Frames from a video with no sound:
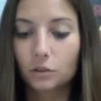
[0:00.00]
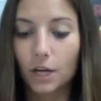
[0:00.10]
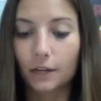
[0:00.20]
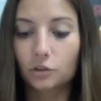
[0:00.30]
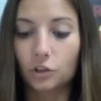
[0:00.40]

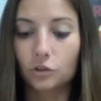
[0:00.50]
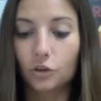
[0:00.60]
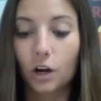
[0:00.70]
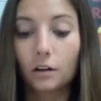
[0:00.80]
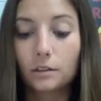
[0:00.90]
Jack just
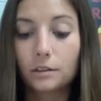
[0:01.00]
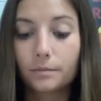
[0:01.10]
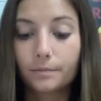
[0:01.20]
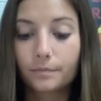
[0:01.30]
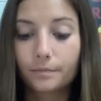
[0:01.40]
shrugged.
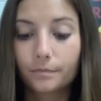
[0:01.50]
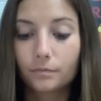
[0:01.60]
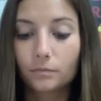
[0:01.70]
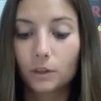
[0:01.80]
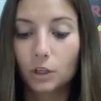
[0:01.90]

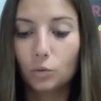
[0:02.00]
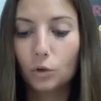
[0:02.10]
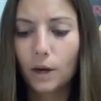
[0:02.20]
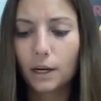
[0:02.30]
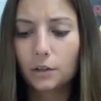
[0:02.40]
You
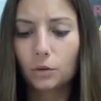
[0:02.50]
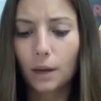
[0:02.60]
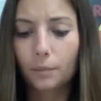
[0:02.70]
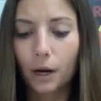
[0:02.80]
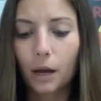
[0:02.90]
knew how to do
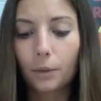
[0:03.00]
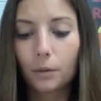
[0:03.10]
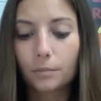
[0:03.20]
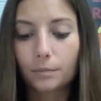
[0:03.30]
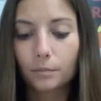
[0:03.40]
that
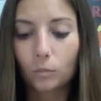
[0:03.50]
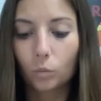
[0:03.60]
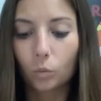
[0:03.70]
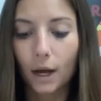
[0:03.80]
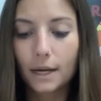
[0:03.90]
problem.
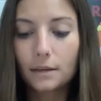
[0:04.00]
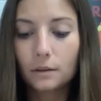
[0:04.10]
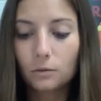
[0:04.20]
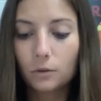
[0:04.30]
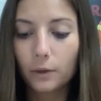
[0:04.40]
Why
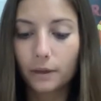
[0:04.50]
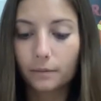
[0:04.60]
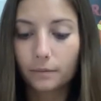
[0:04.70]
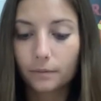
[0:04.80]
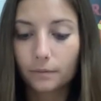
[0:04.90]
didn't you do it?